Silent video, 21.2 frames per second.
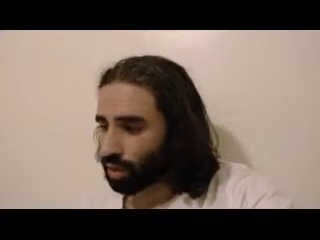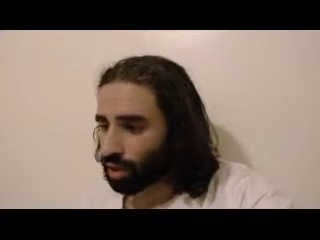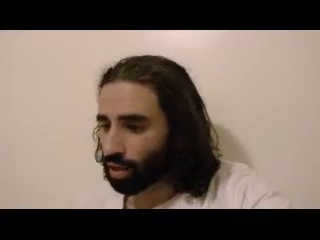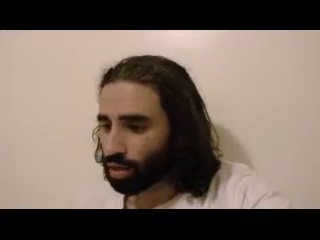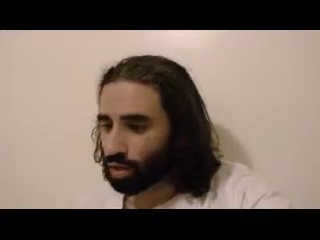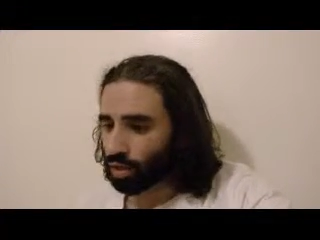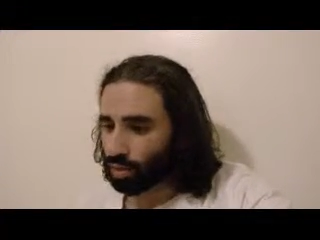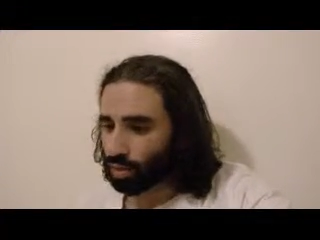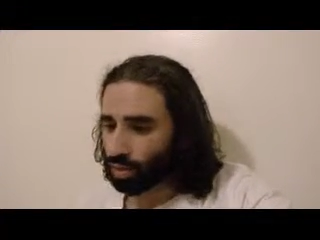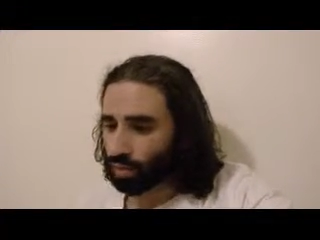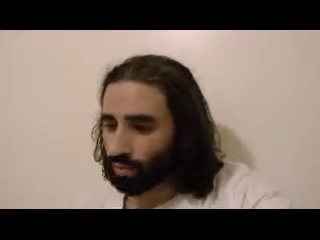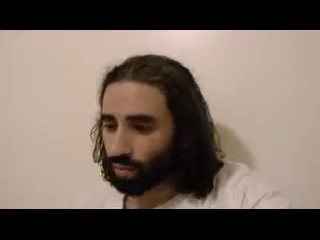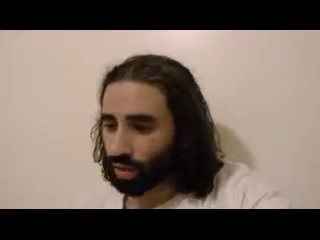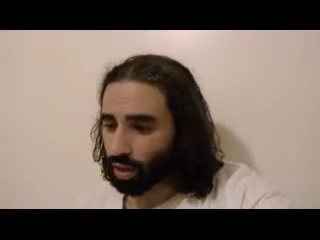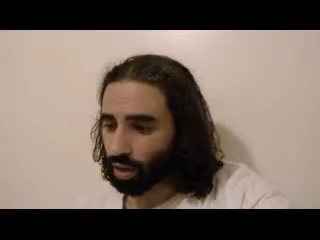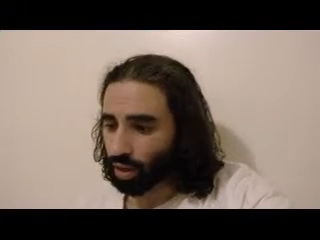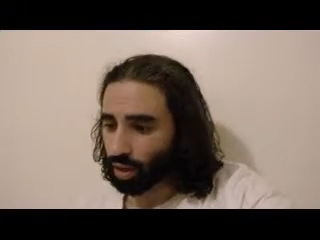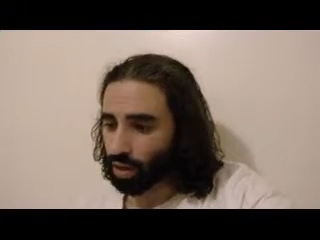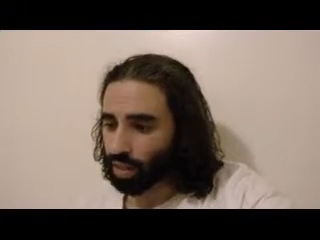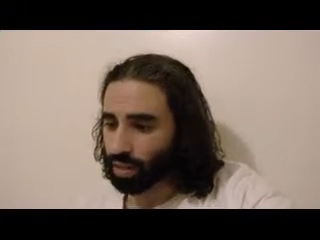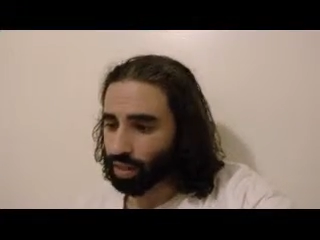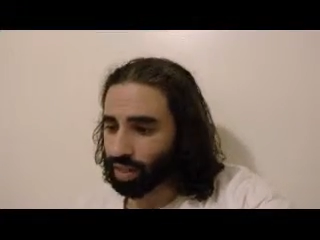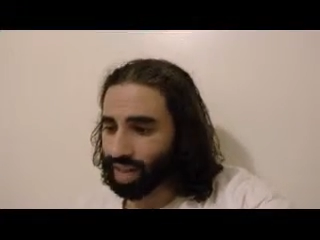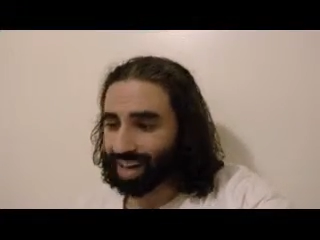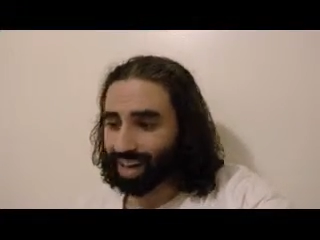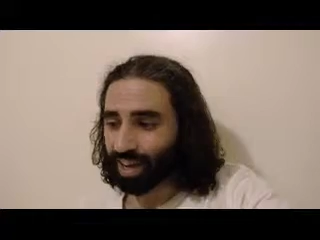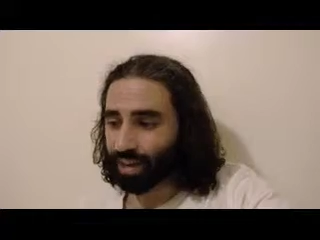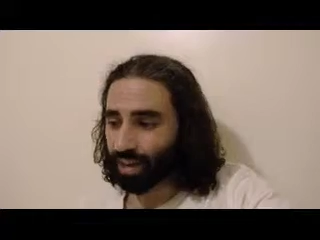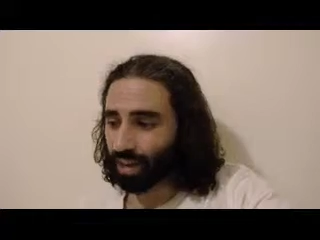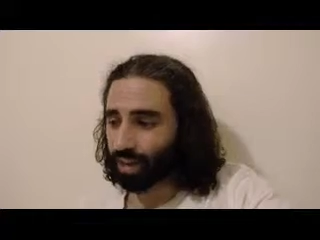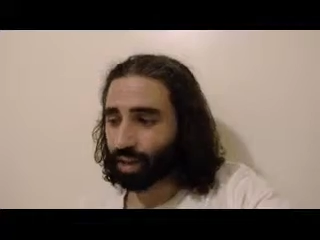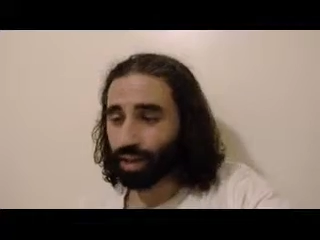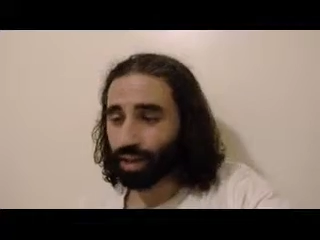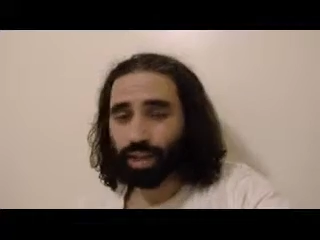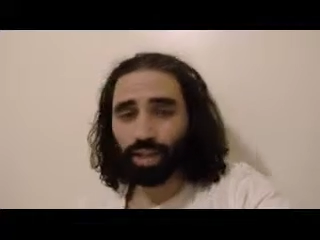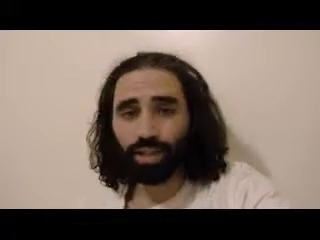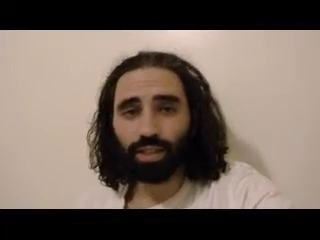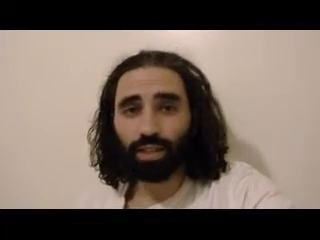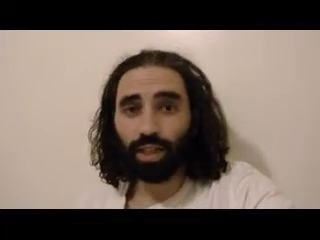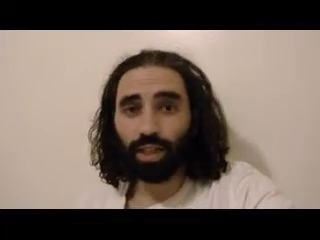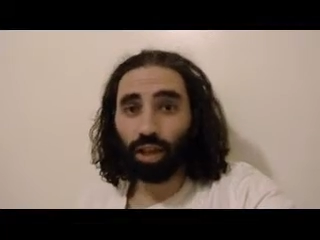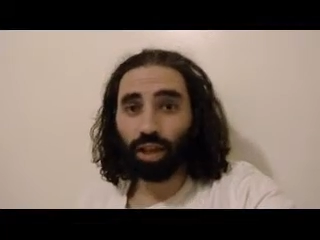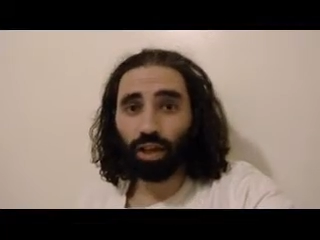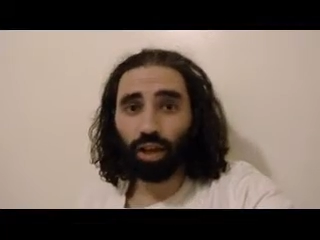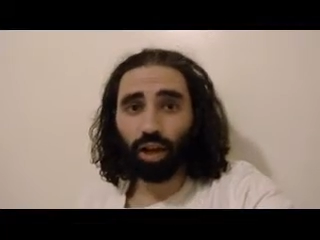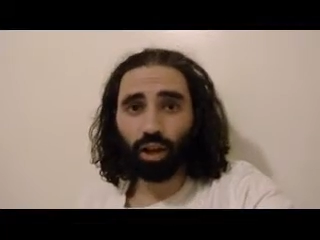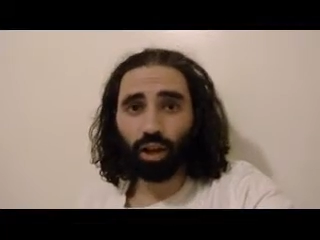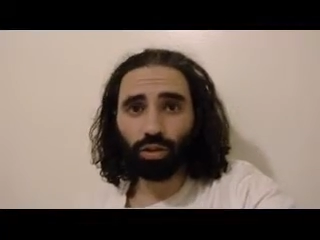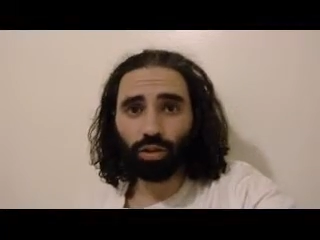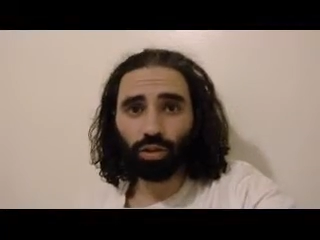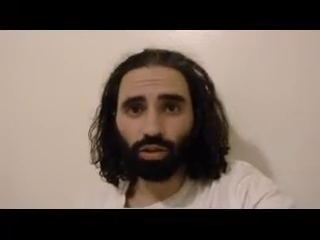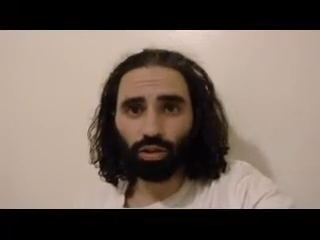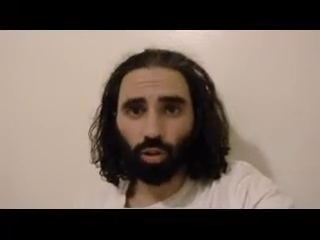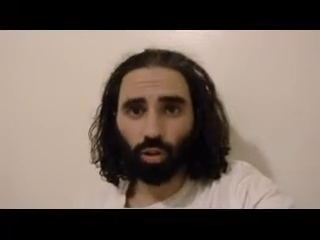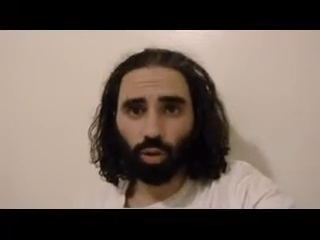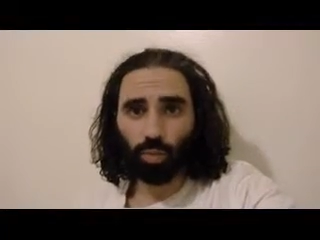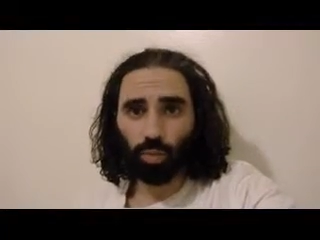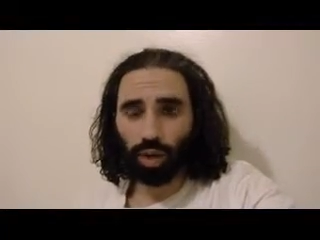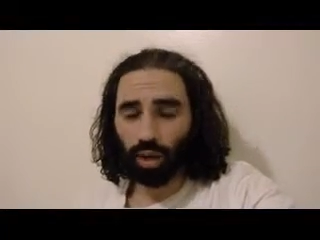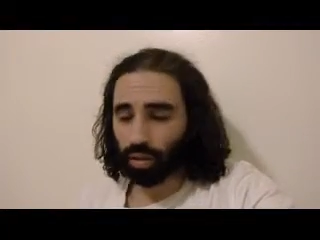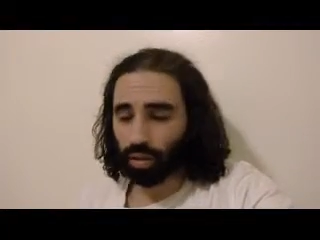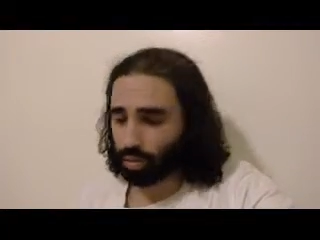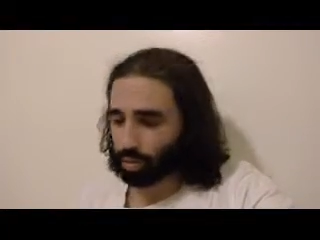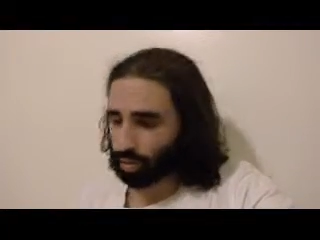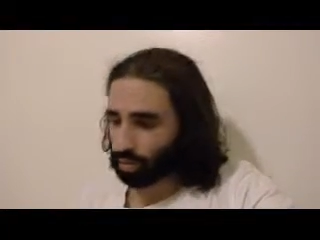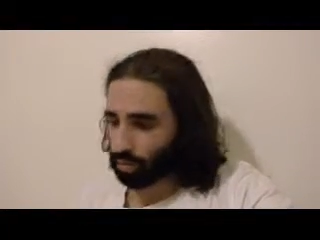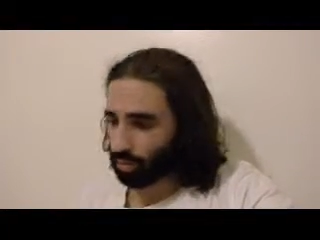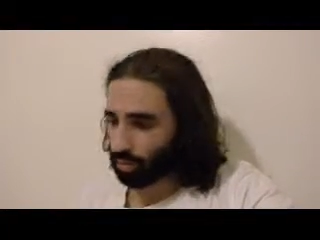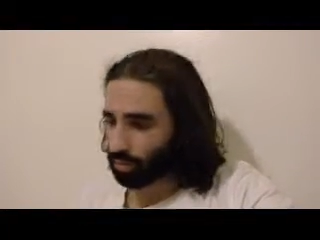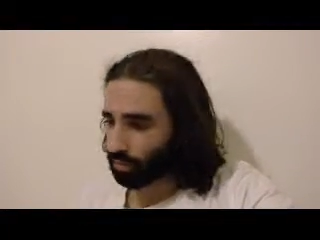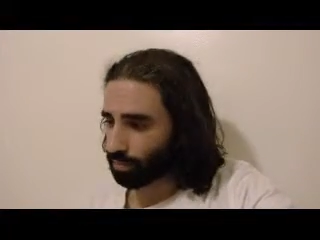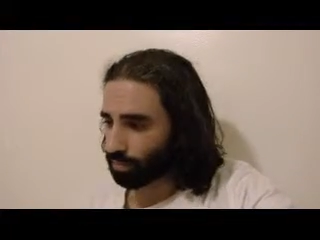Can you avail us anything against Allah's torment?